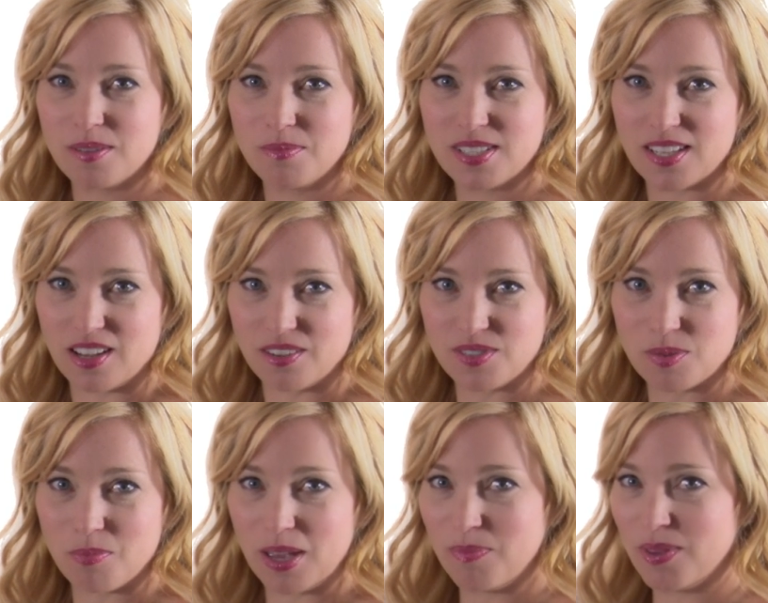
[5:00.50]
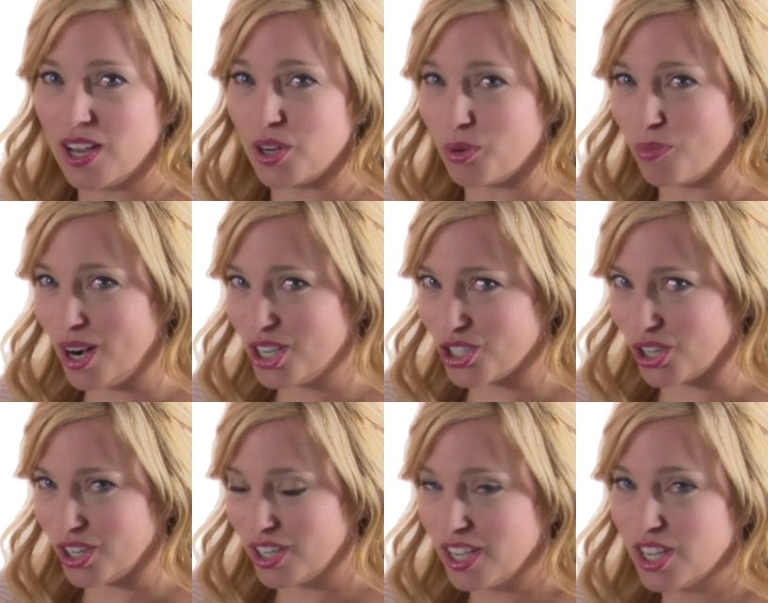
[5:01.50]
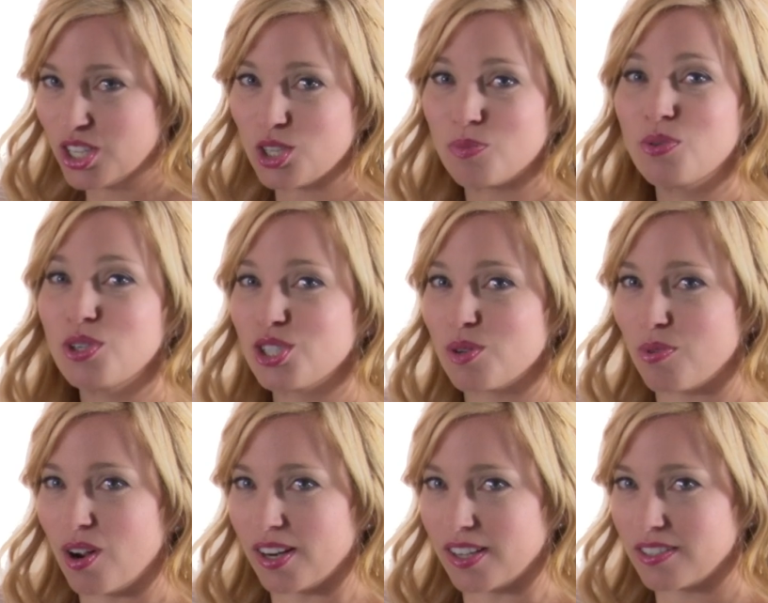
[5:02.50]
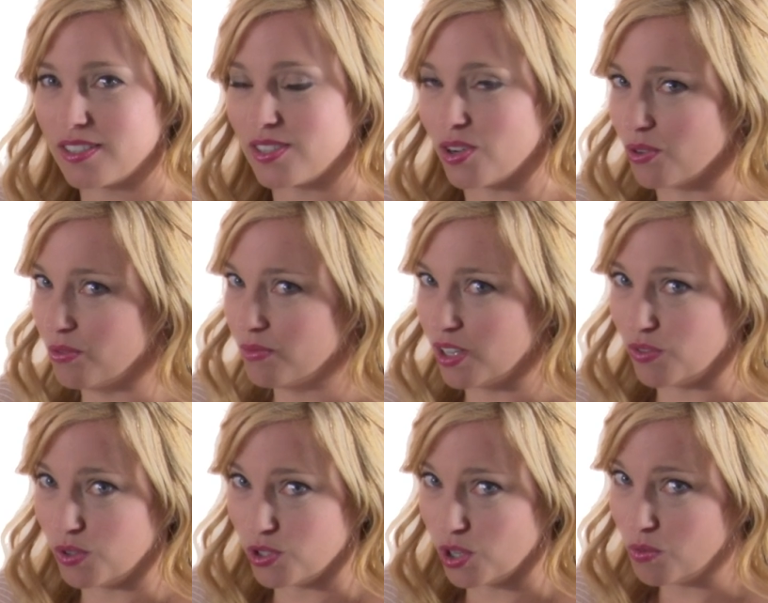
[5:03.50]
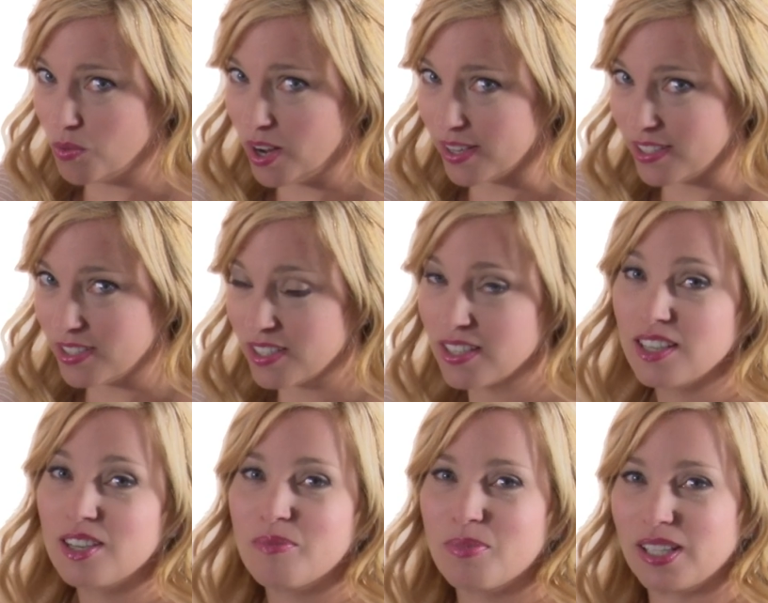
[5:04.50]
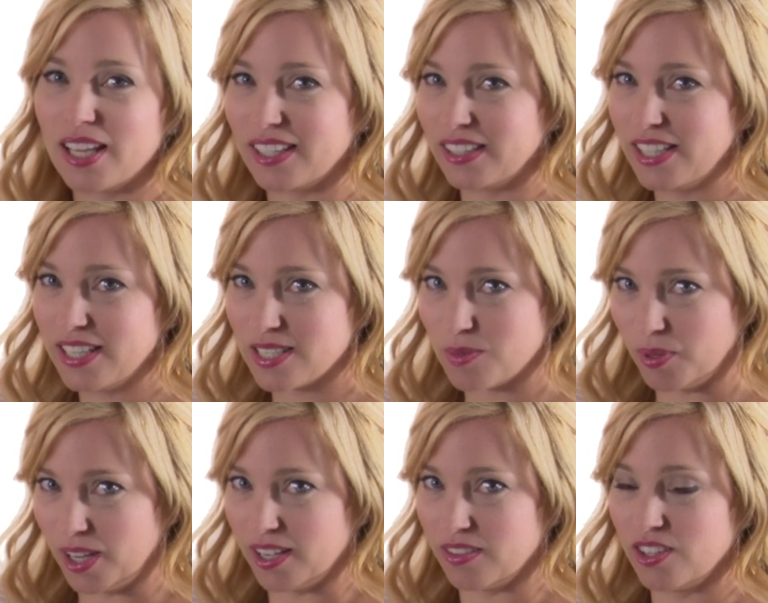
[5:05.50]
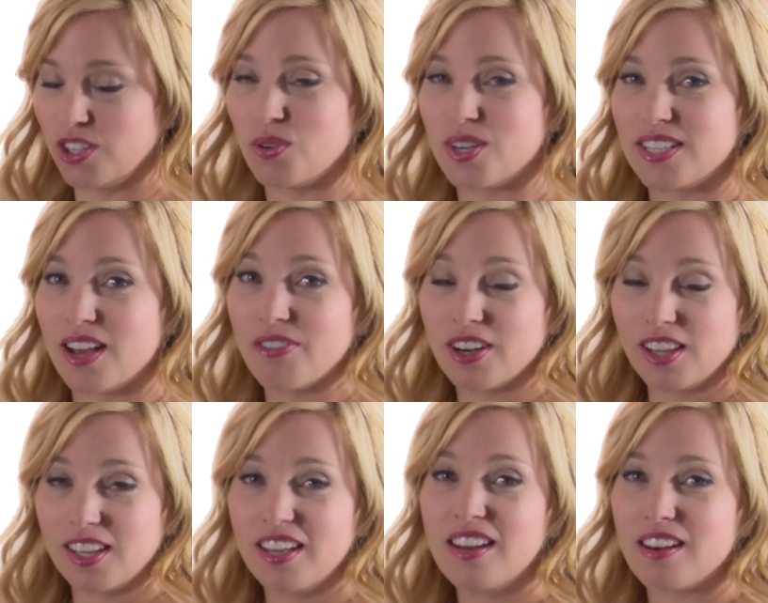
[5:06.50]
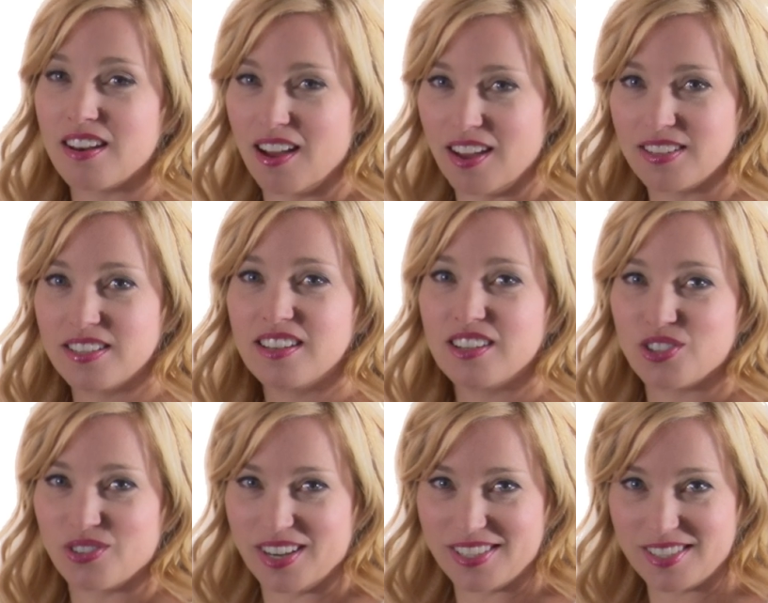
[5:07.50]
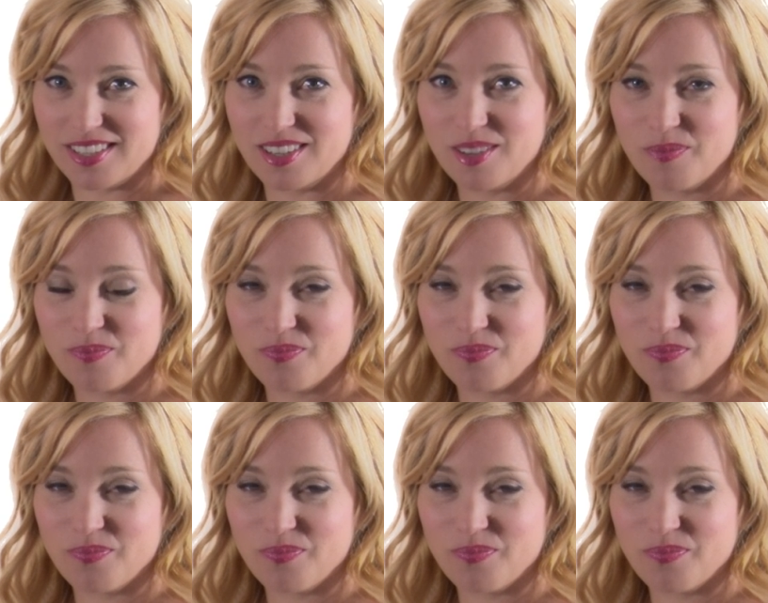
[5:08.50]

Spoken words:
themselves may be under pressure to push the product, so if you don't want it, politely explain that you are definitely not interested.